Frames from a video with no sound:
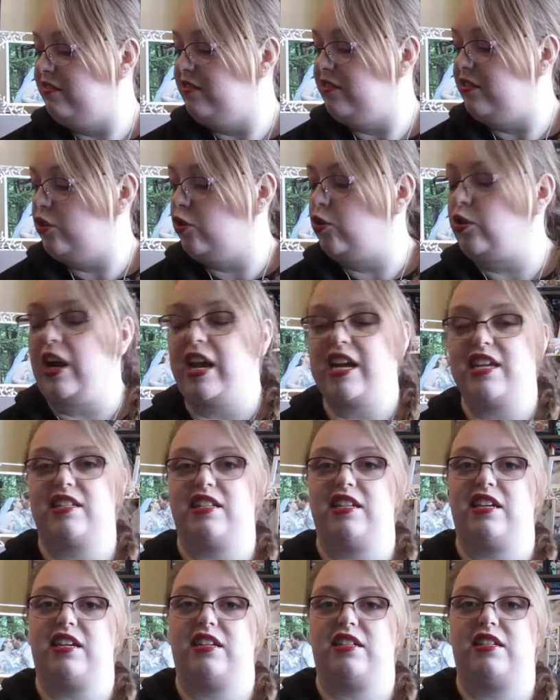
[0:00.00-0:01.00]

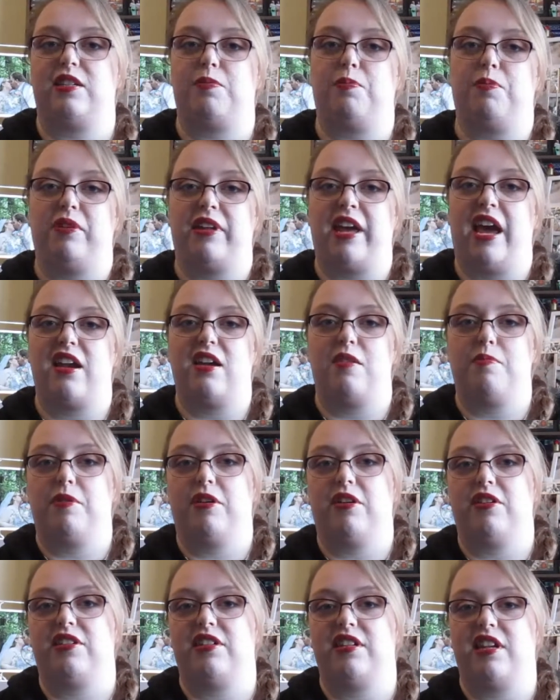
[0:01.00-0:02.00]
craziest planner
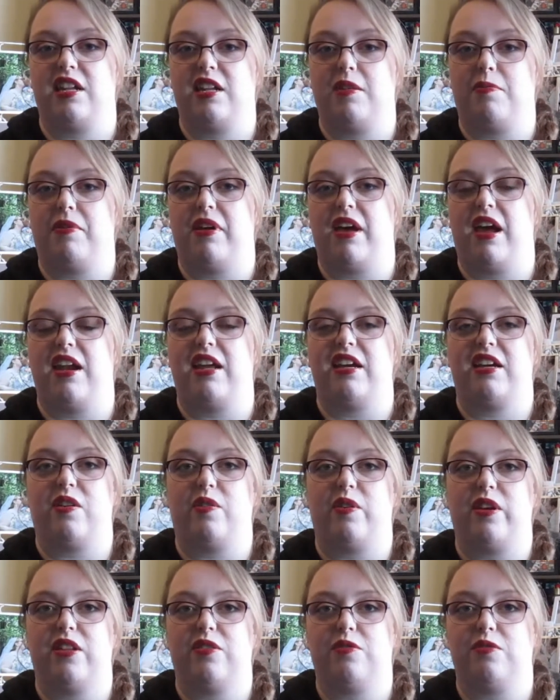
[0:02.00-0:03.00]
person on the planet
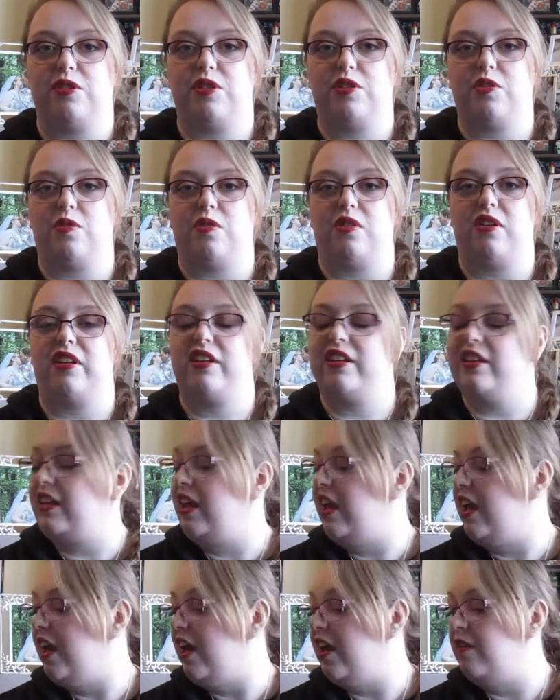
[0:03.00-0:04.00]
going through school,
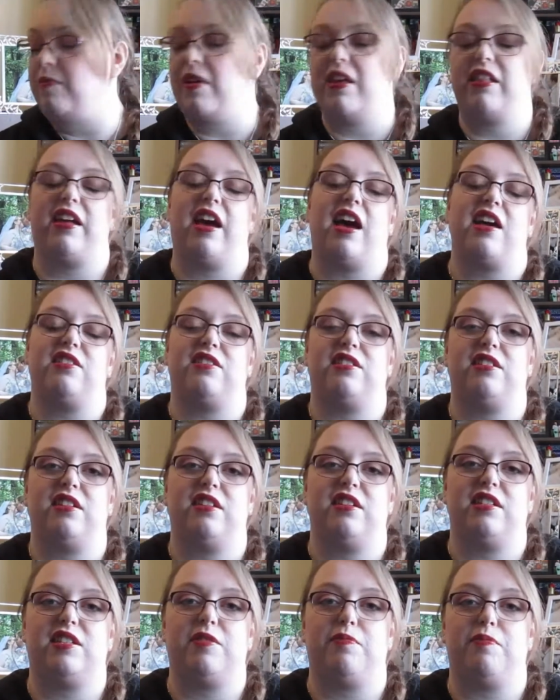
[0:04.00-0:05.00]
and my
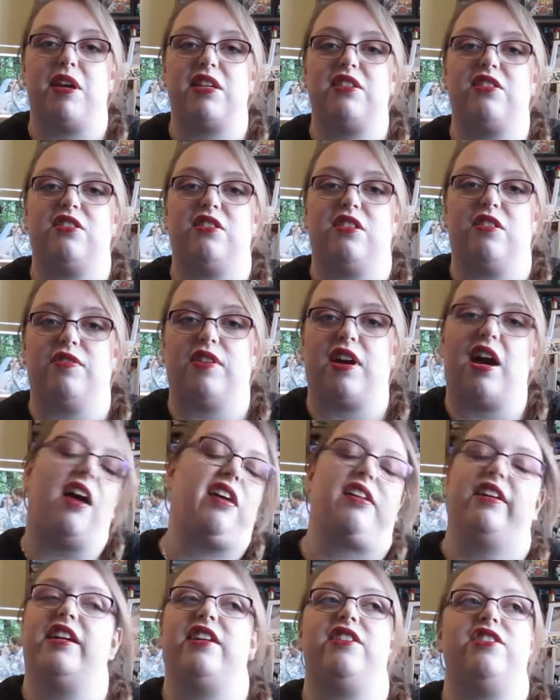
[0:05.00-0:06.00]
last semester of
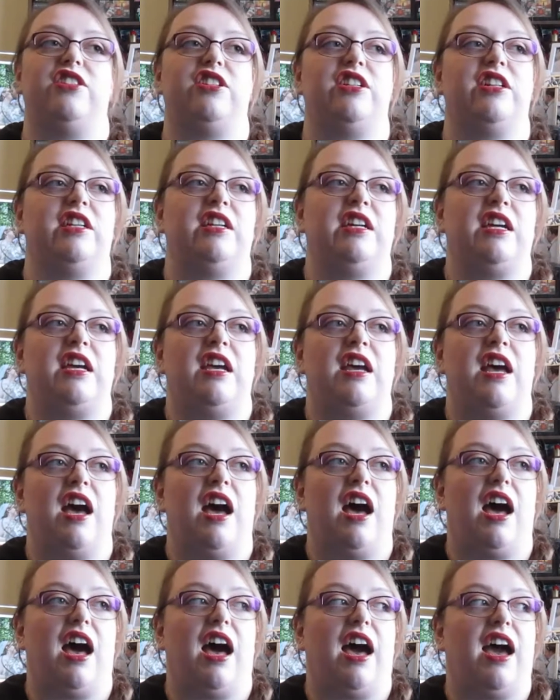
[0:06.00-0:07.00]
college,
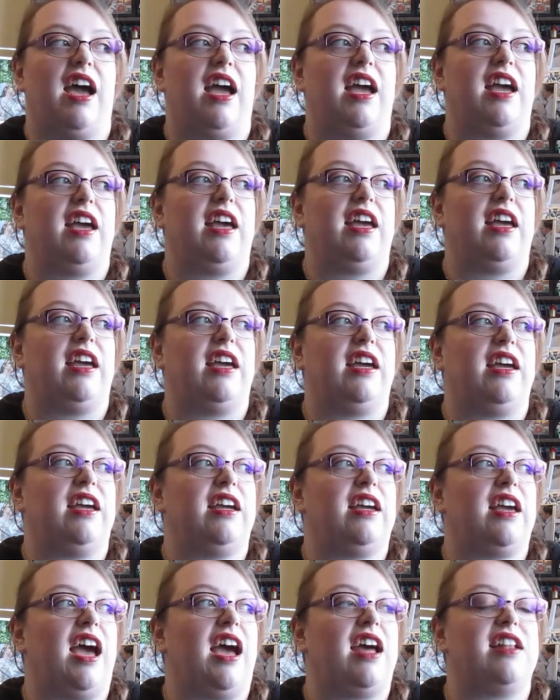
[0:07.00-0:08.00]

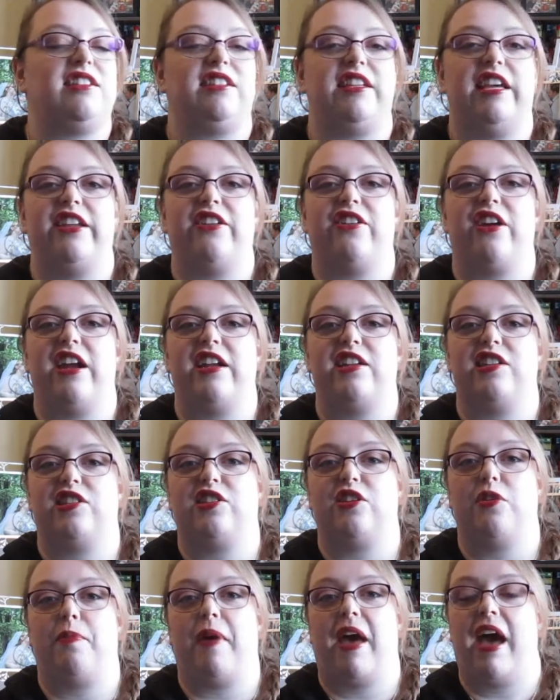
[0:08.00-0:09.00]
I had senioritis
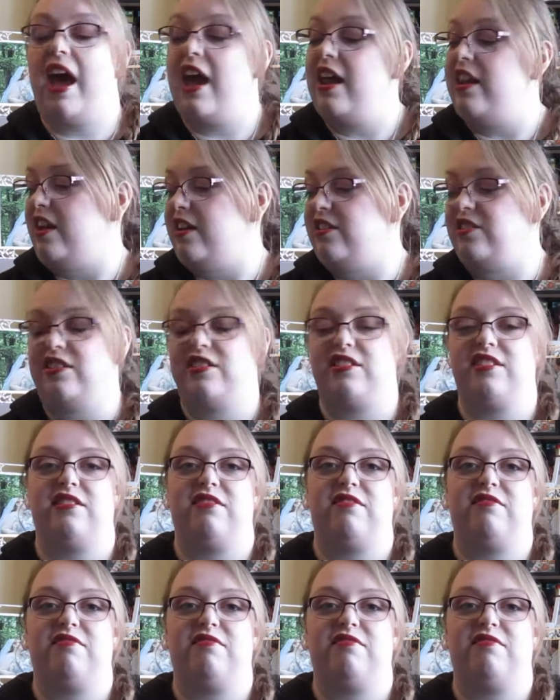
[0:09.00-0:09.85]
so bad I just